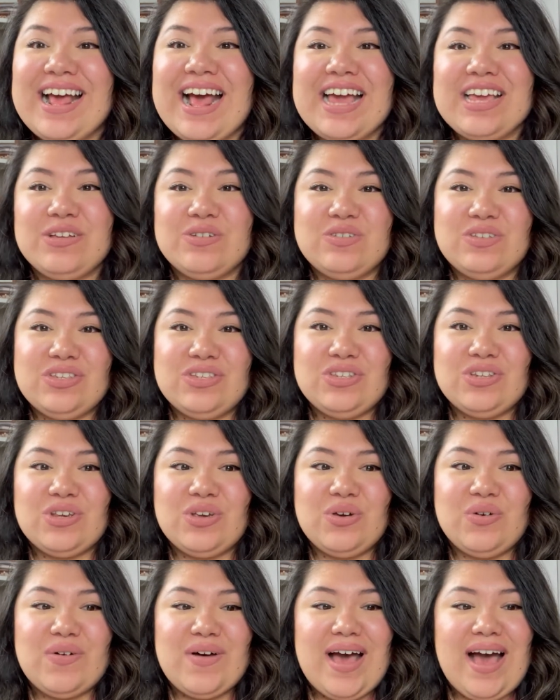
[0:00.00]
I used
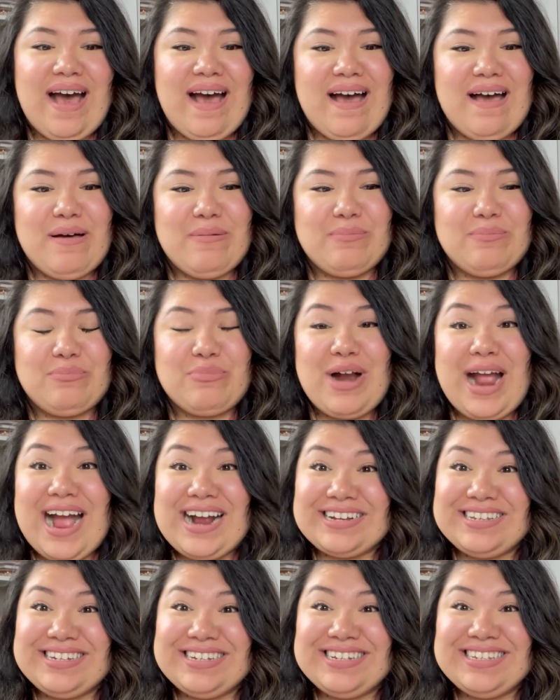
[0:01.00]
to
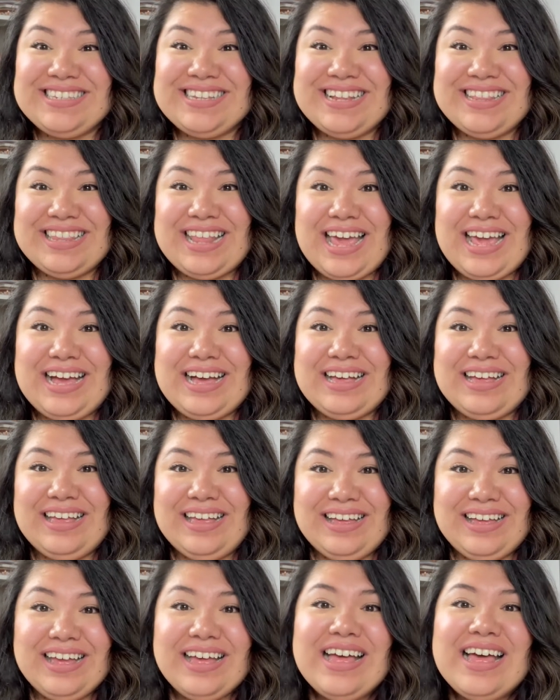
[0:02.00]
practice in like
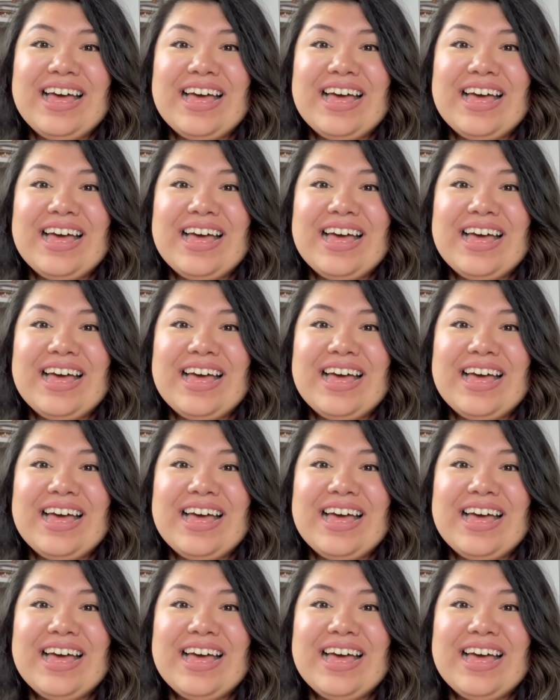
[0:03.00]
a